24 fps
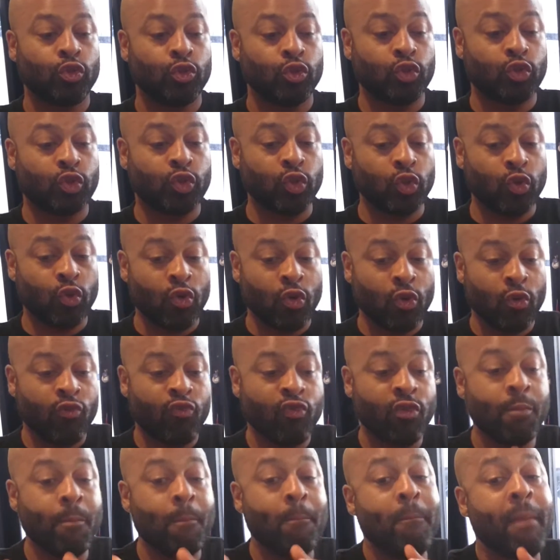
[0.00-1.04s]
to
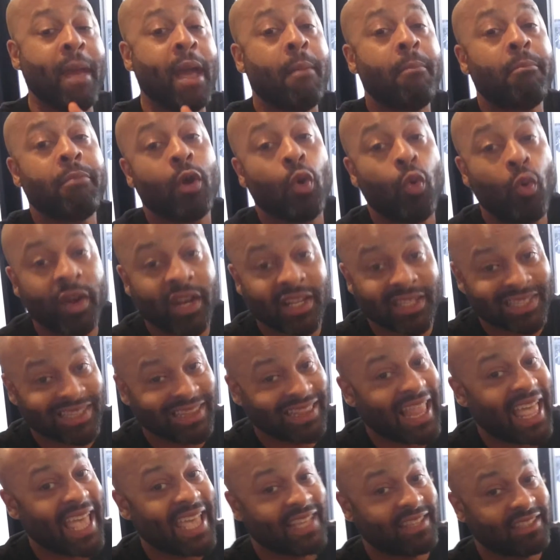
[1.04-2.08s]
remember what it's
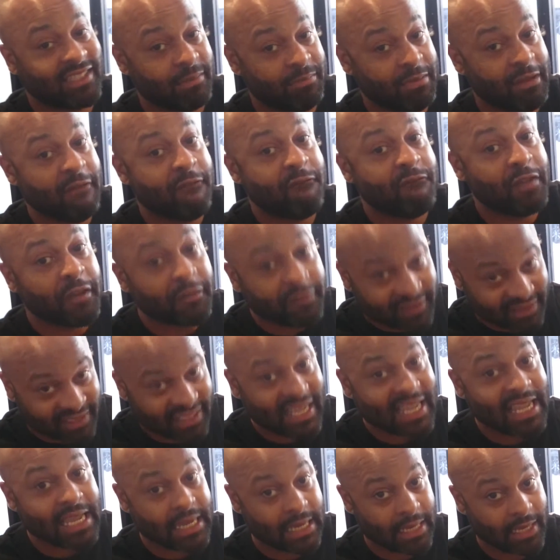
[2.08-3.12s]
like to be 15